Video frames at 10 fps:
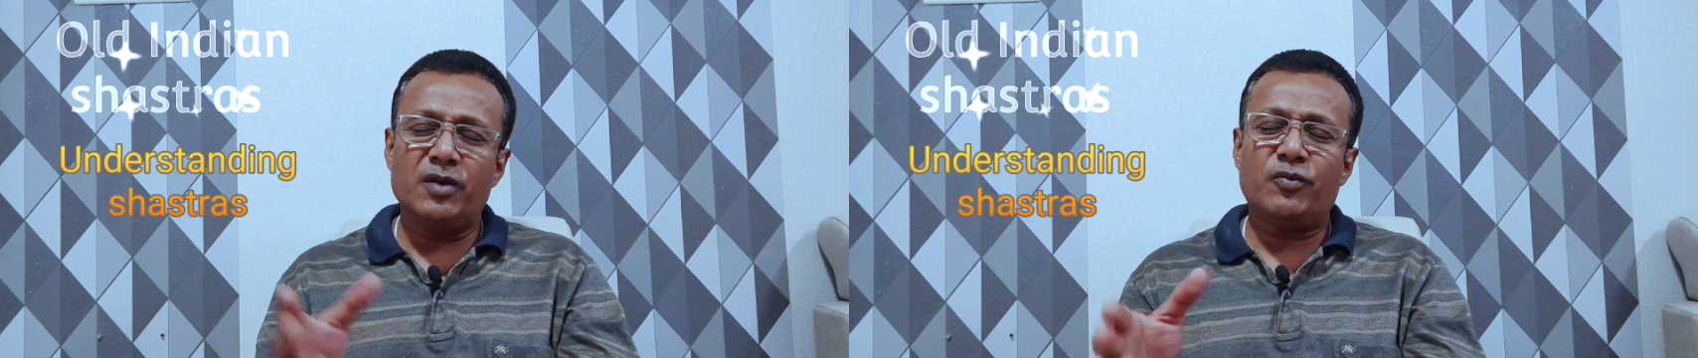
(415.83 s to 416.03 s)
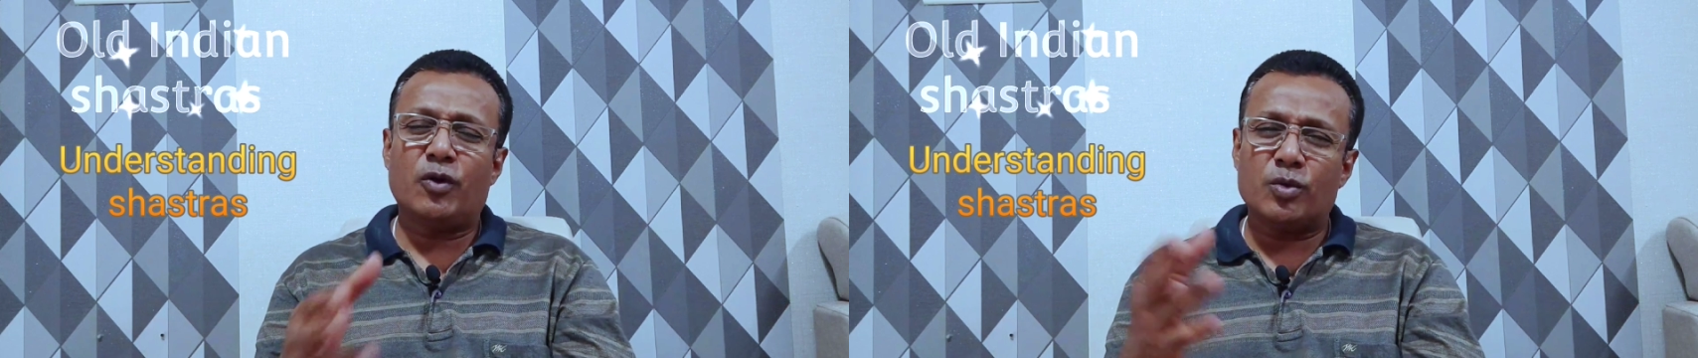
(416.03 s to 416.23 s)

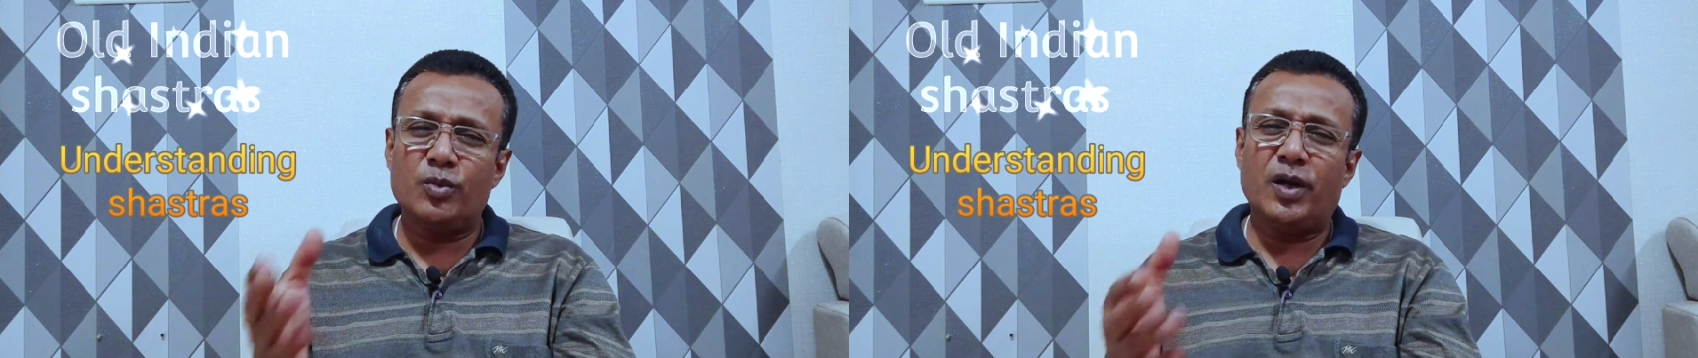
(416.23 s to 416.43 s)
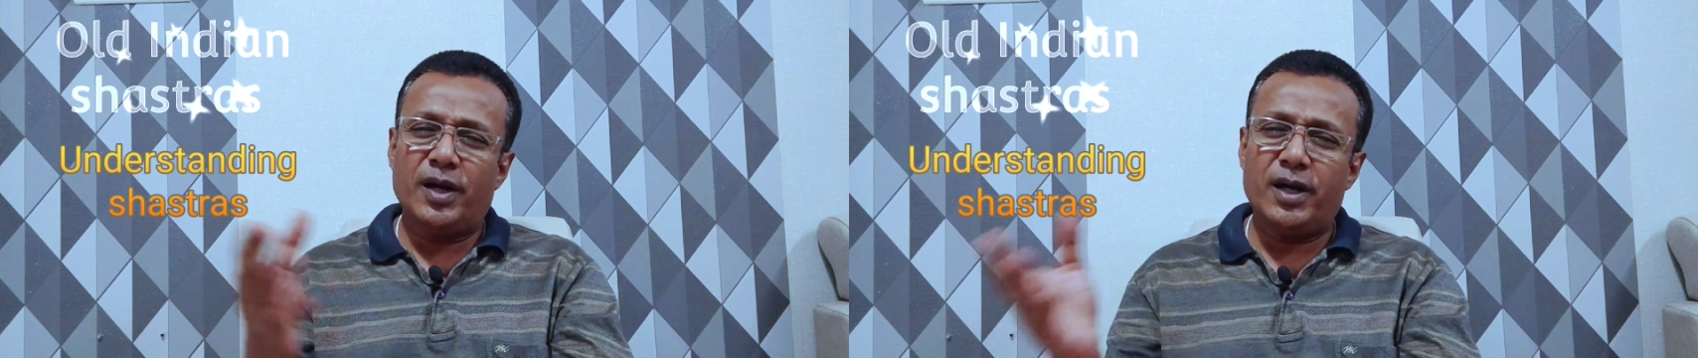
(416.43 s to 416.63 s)
and
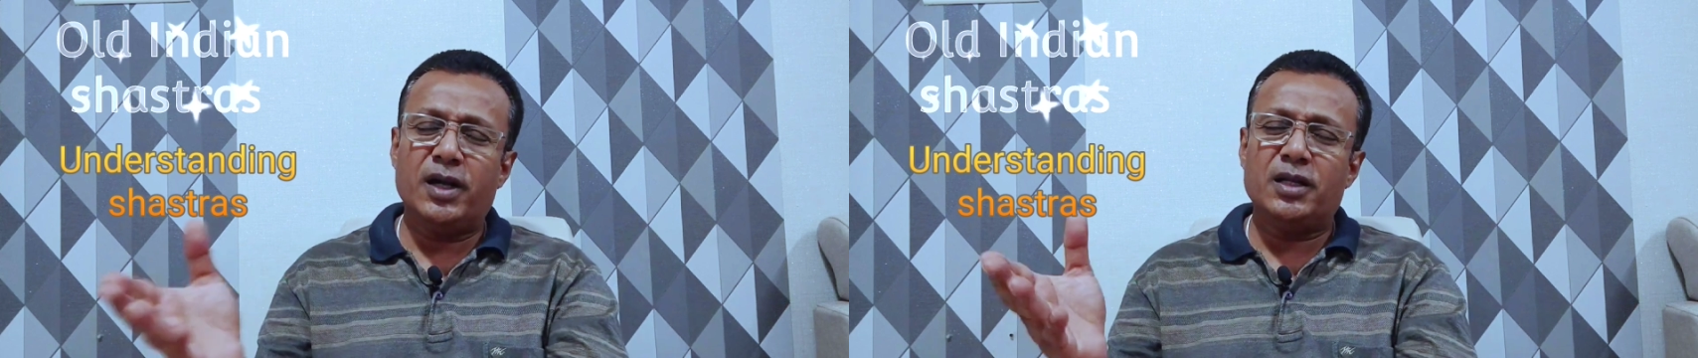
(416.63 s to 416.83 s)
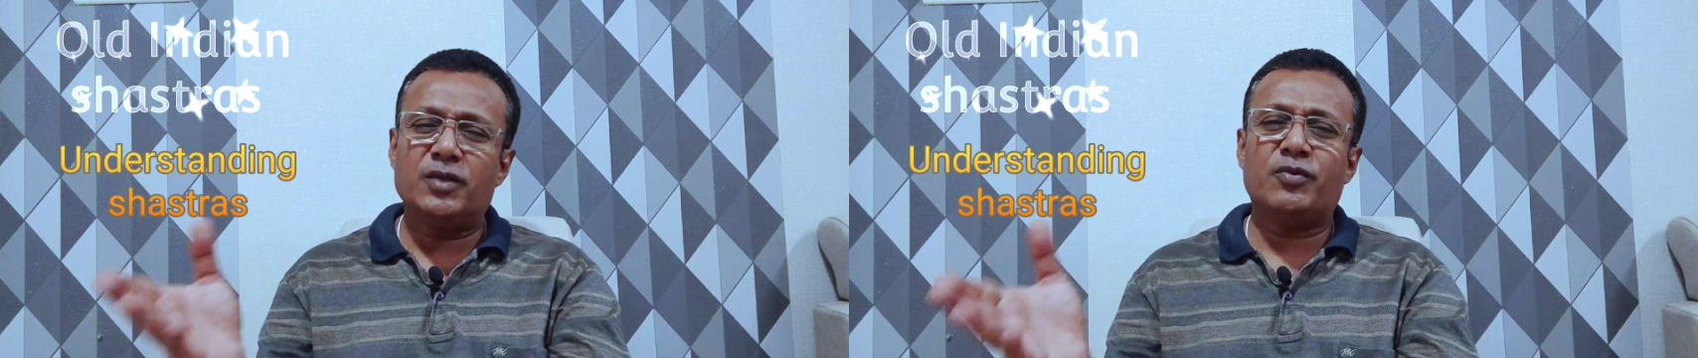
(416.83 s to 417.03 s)

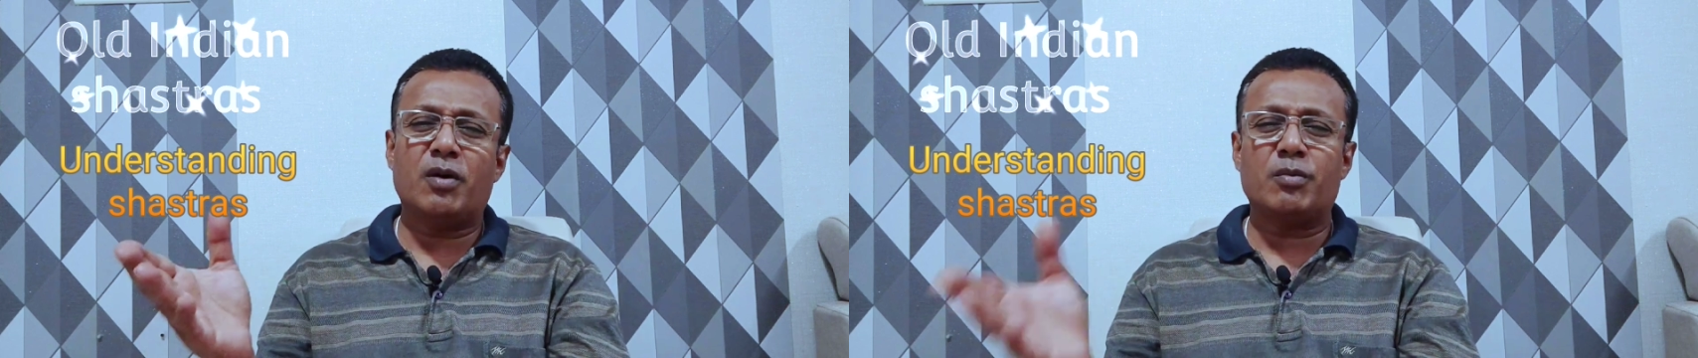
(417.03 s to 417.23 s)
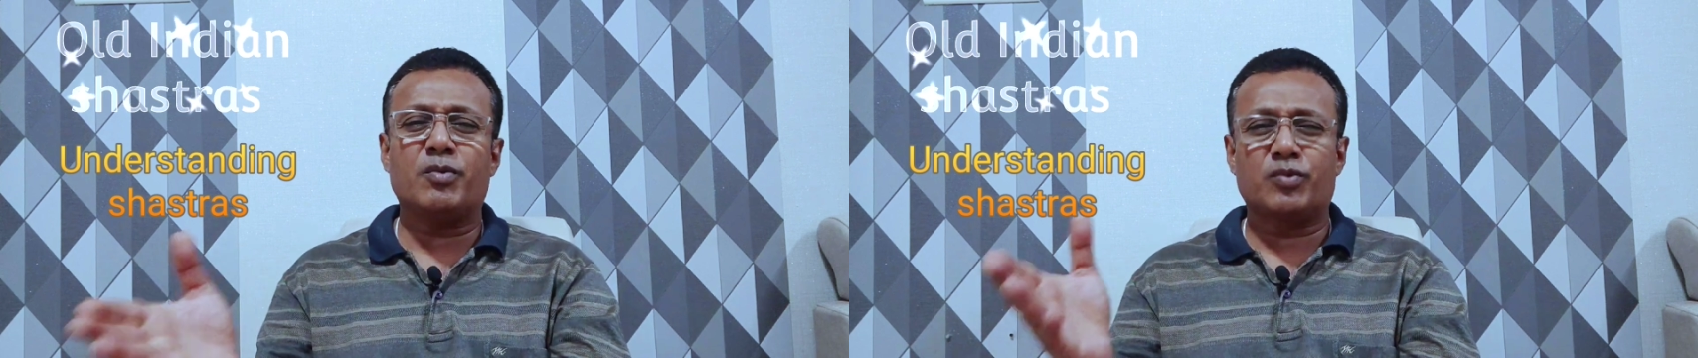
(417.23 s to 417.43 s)
formulated in the
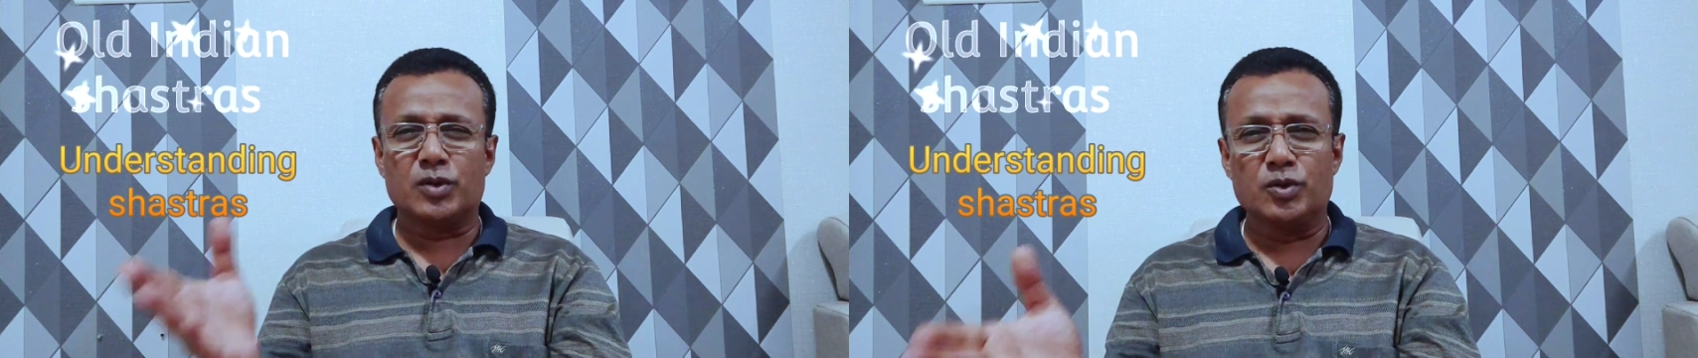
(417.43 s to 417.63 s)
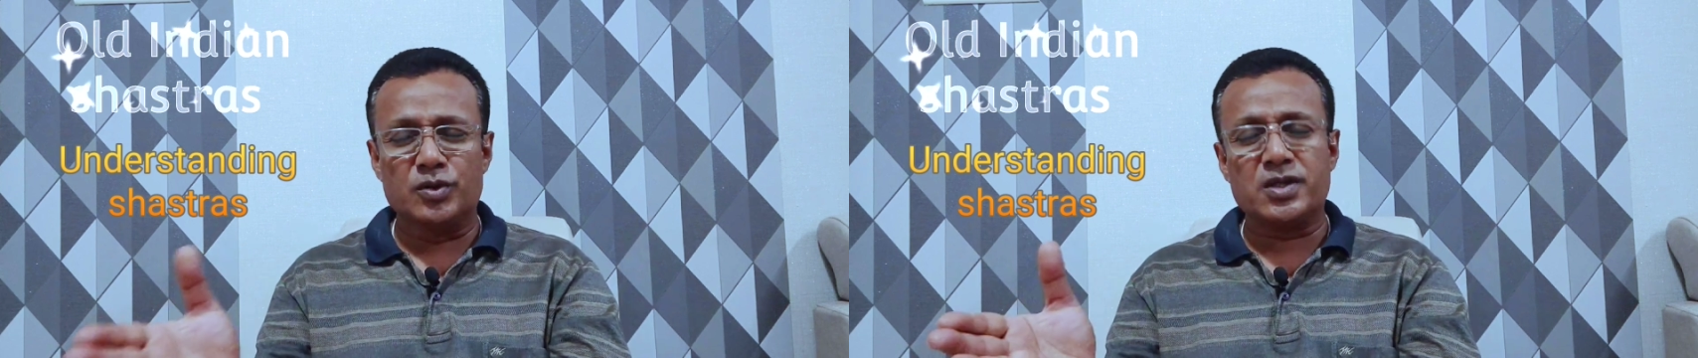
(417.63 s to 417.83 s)
form of
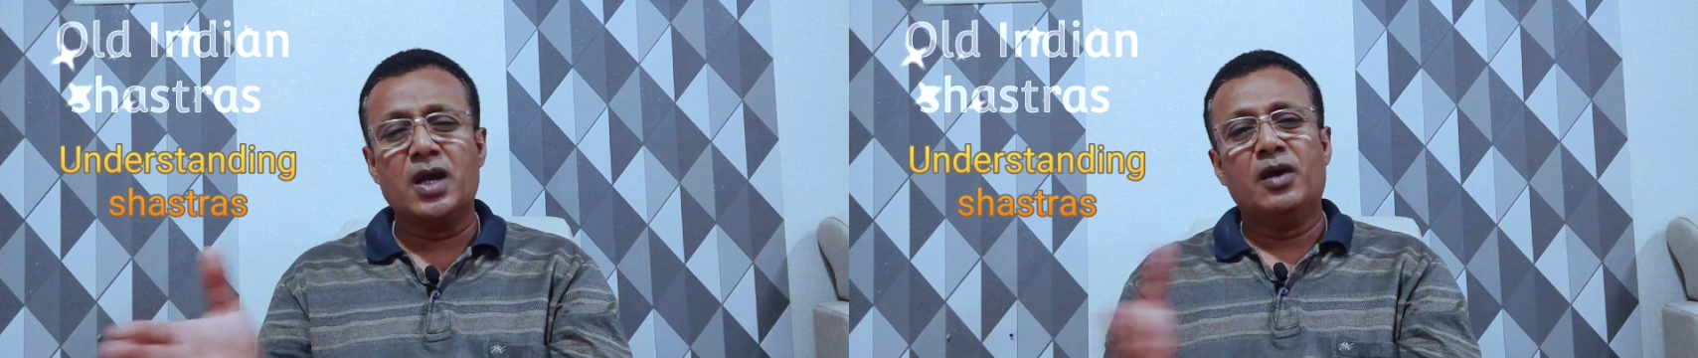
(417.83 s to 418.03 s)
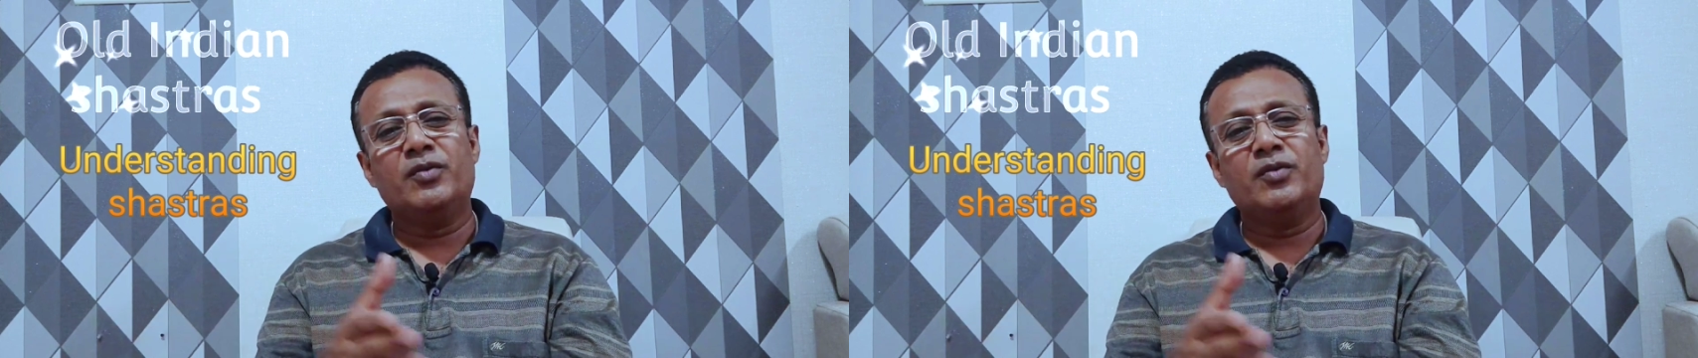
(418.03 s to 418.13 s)
rules,